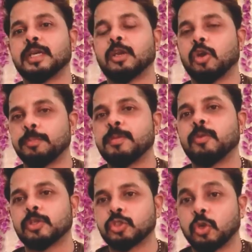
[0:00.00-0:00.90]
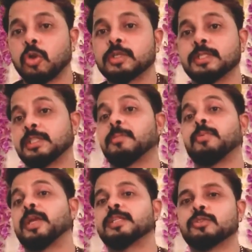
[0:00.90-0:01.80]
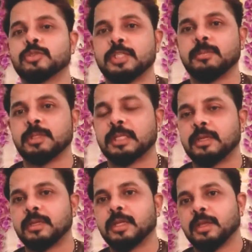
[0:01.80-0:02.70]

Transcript: And a lot of people are shocked and surprised to see him in the